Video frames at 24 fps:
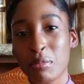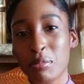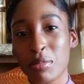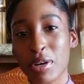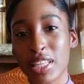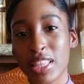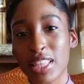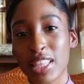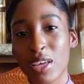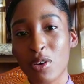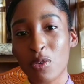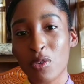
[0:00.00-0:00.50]

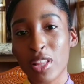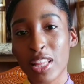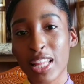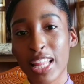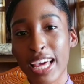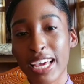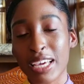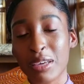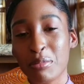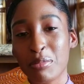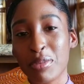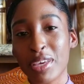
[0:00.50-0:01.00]
but they will
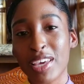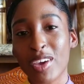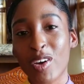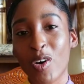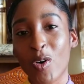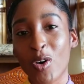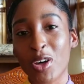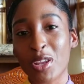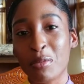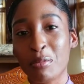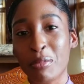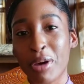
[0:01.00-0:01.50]
like be
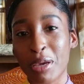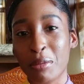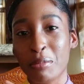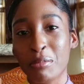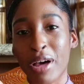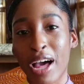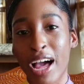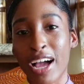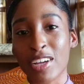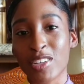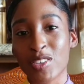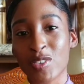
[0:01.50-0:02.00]
on my
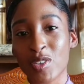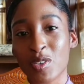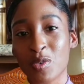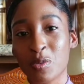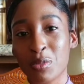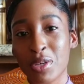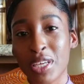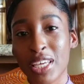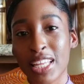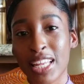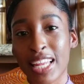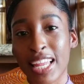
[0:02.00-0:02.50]
back to
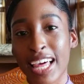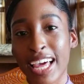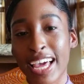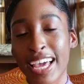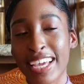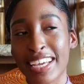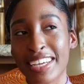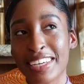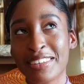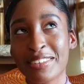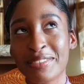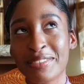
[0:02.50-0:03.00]
be like,